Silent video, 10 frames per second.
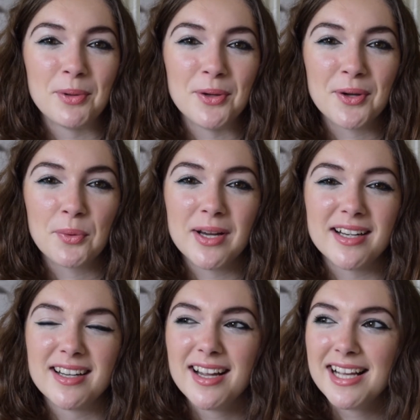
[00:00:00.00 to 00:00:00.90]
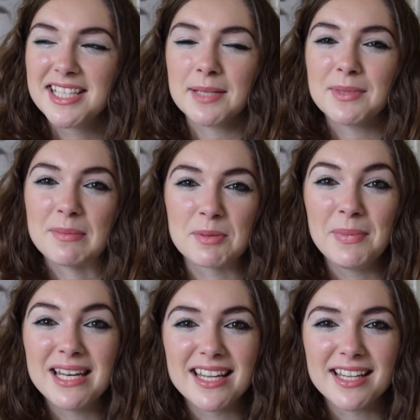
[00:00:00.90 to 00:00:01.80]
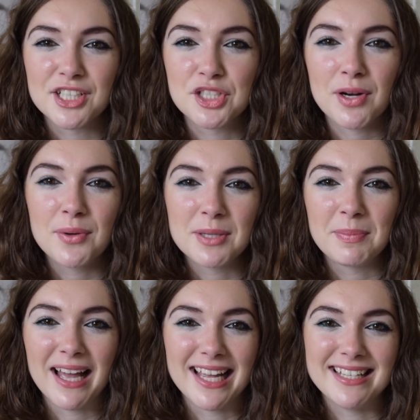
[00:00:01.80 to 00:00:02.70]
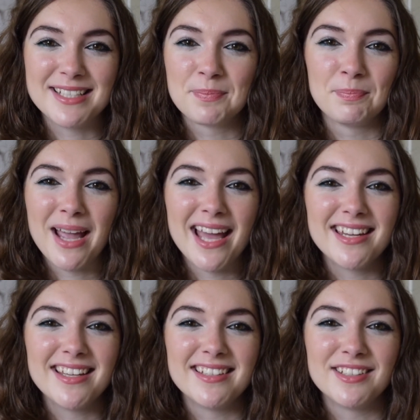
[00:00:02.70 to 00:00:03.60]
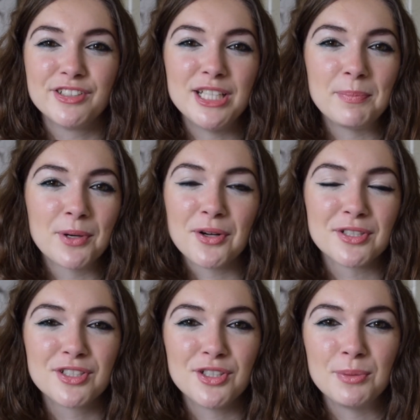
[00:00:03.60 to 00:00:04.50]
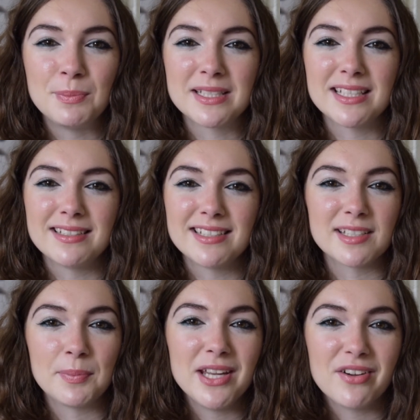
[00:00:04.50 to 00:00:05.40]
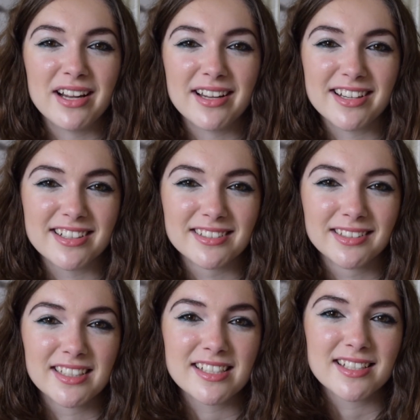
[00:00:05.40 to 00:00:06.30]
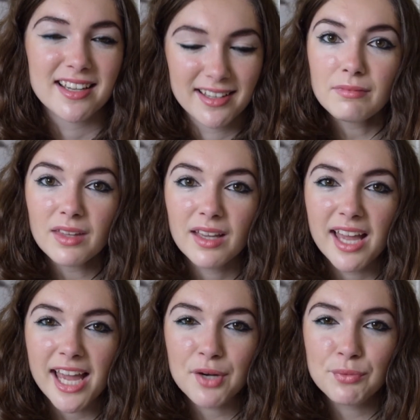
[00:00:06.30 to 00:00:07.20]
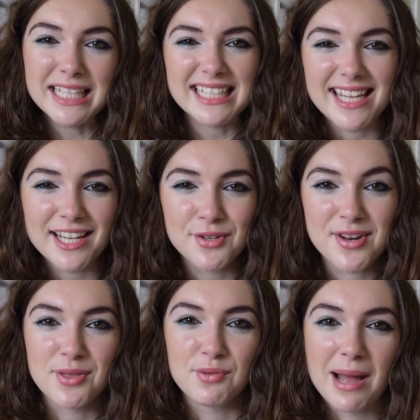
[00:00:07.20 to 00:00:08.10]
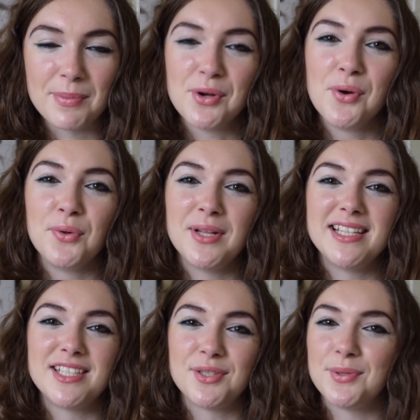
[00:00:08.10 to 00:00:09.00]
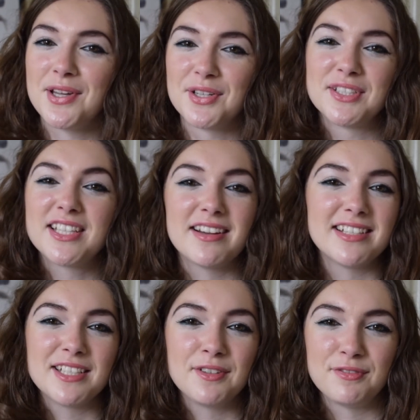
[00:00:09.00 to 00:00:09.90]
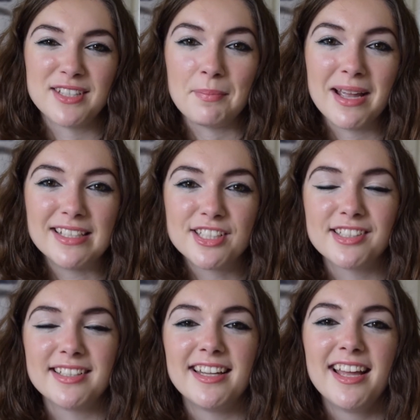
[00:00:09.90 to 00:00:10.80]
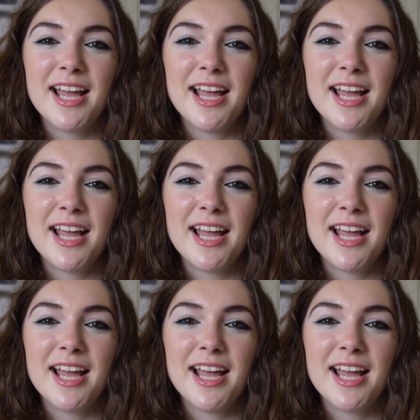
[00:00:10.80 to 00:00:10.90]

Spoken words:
book where sometimes meaning is shrouded behind men in sheep costumes and disappearing girls. It really takes you down the rabbit hole into an alternative dimension,